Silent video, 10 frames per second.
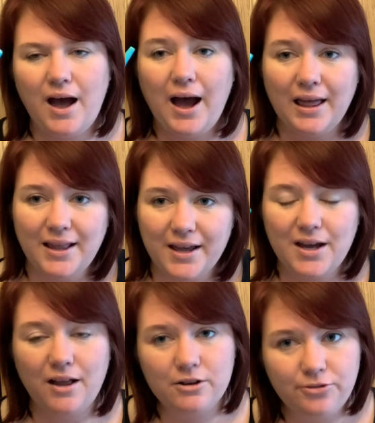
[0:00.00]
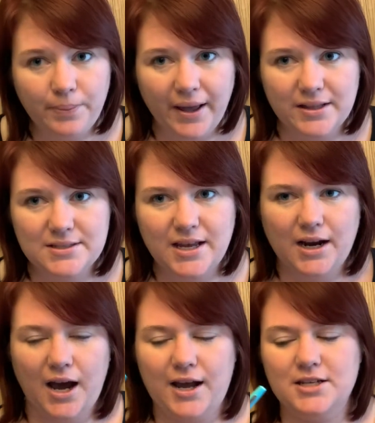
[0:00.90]
I like colorful pens
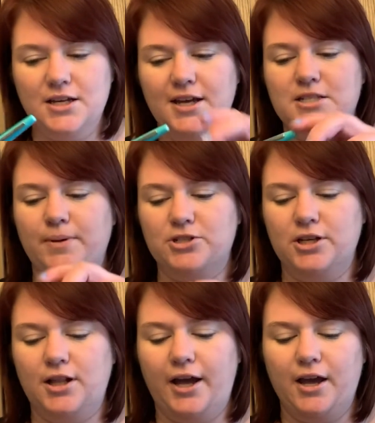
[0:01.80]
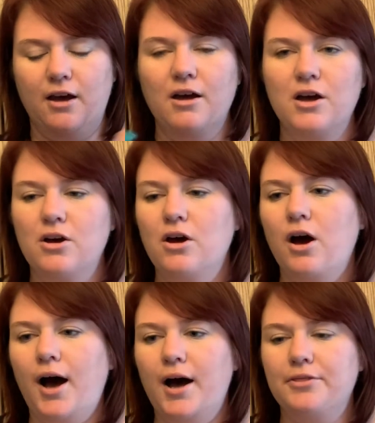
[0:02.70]
and I especially like,
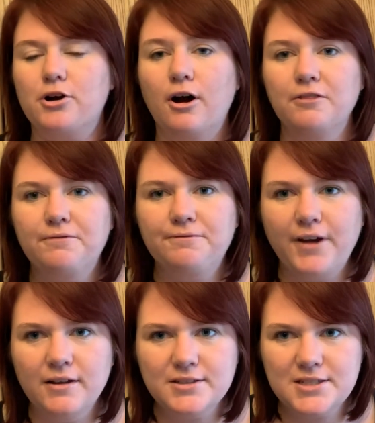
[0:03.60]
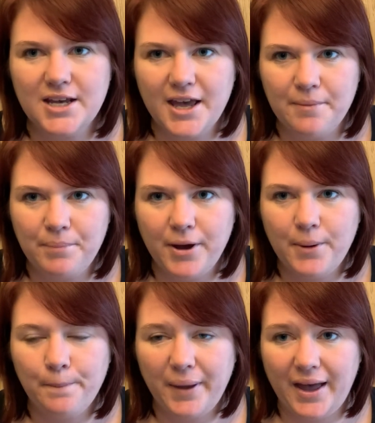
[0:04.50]
uh, they're called felt tip
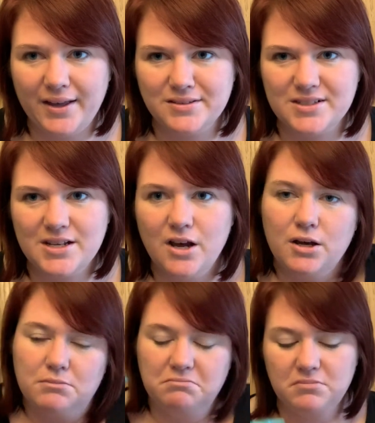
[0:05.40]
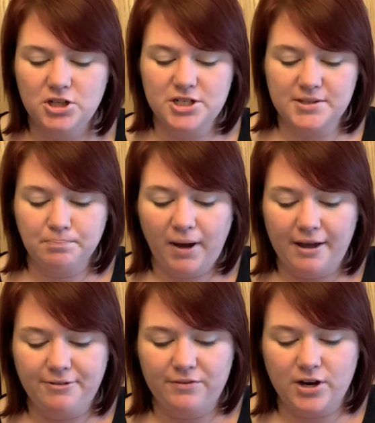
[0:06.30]
pens. They're just
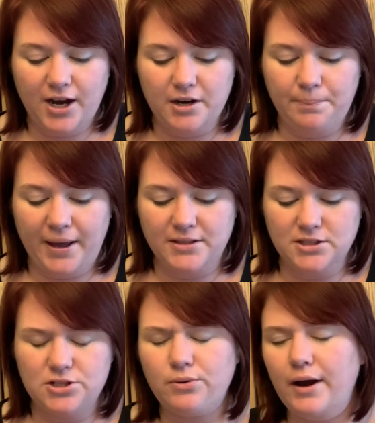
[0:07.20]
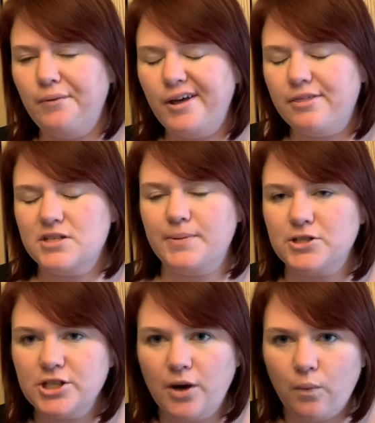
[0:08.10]
my favorite kind of pen to write with,
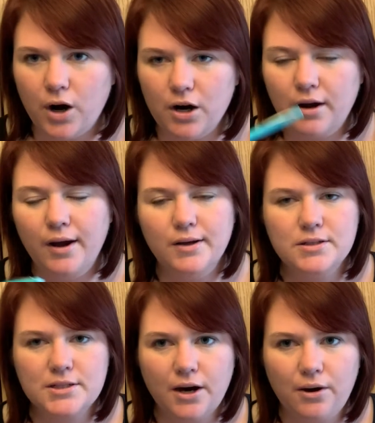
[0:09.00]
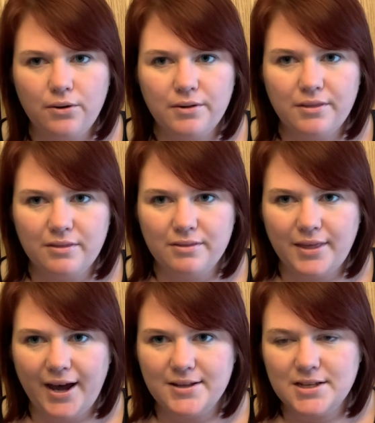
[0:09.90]
especially at work. So
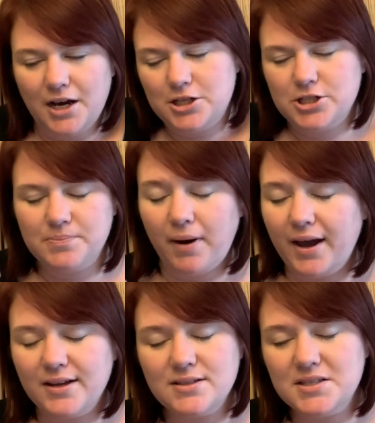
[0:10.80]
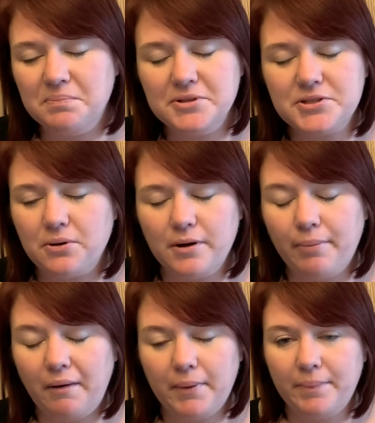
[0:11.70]
that is kind of just my simple story
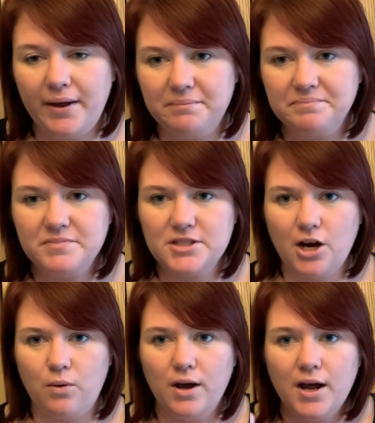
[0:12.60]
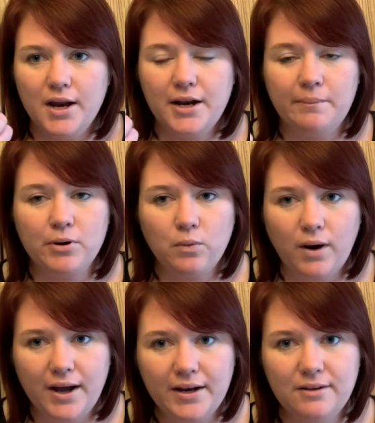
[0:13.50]
about my pen. So number
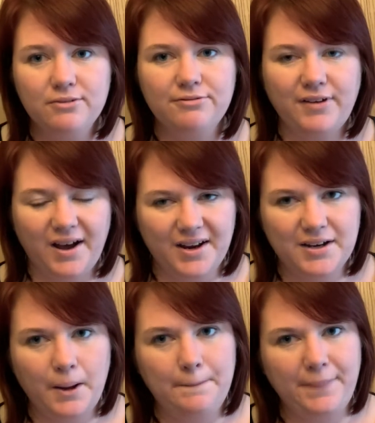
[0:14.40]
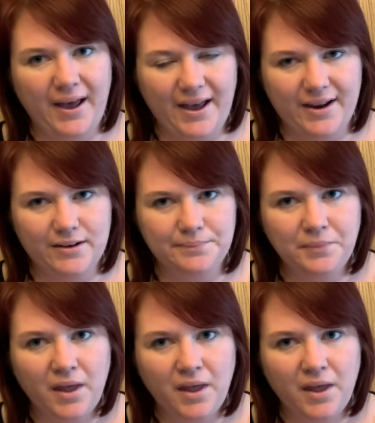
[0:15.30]
one, find a pen.